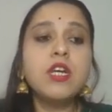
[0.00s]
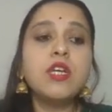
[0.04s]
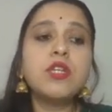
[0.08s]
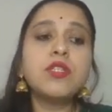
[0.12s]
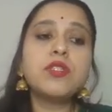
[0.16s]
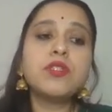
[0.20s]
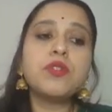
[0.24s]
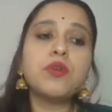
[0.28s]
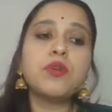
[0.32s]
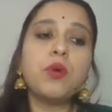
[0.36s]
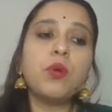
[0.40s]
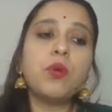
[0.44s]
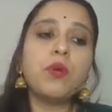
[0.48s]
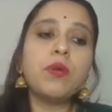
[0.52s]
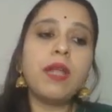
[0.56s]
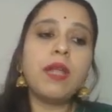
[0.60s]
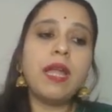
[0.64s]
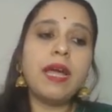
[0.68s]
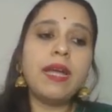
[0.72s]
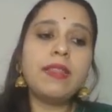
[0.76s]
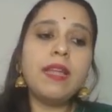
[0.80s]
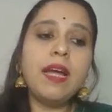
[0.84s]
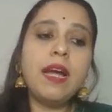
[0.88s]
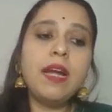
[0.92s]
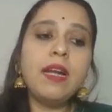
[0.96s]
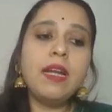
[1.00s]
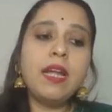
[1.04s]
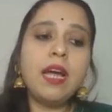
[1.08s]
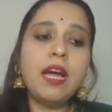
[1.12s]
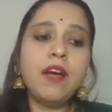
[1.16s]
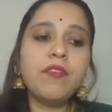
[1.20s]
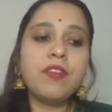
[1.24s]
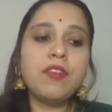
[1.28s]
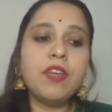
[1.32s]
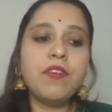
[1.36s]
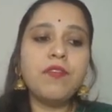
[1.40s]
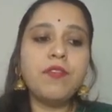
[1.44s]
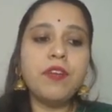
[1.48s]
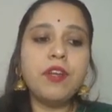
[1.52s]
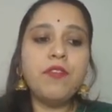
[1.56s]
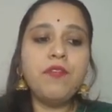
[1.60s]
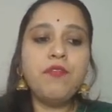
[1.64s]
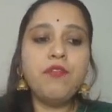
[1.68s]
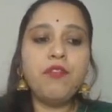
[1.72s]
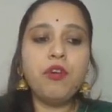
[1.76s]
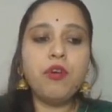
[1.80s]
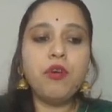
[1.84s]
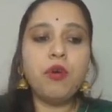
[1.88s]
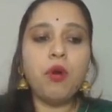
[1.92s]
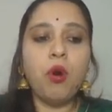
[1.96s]
So like that I have given
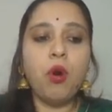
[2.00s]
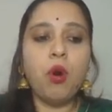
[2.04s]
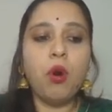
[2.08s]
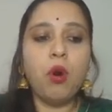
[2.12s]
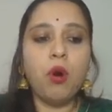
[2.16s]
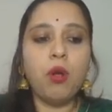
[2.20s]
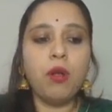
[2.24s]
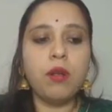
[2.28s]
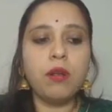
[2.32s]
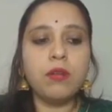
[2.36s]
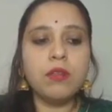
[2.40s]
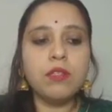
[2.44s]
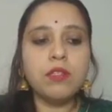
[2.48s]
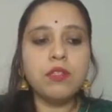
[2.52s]
for all.